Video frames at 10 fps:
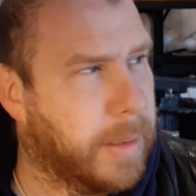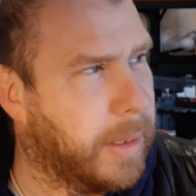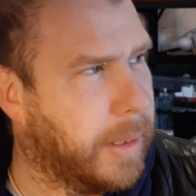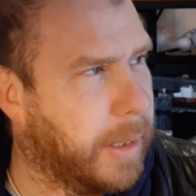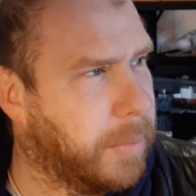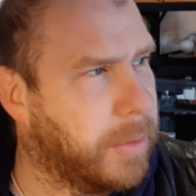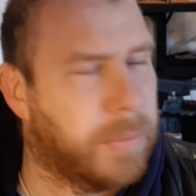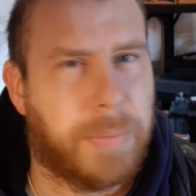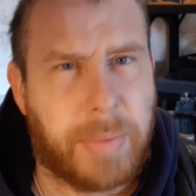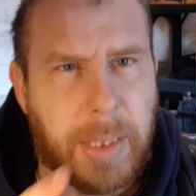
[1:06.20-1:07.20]
and I was
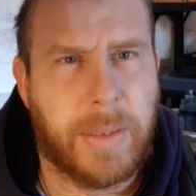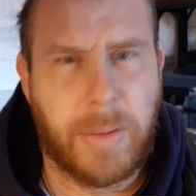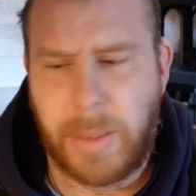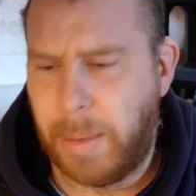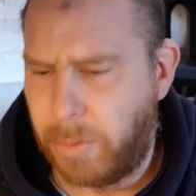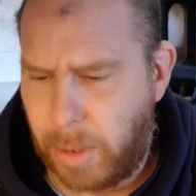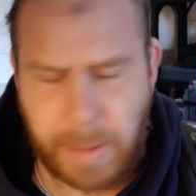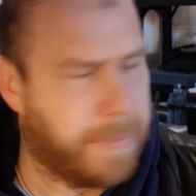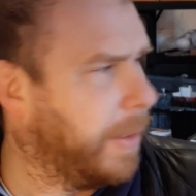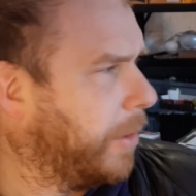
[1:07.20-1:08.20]
pressed on time trying
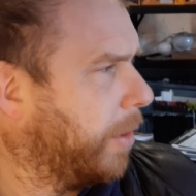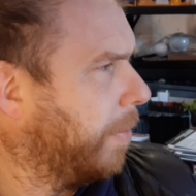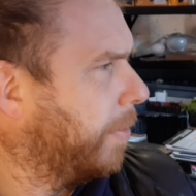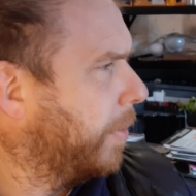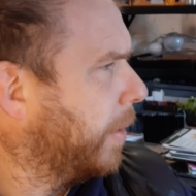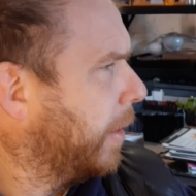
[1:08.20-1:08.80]
to finish off.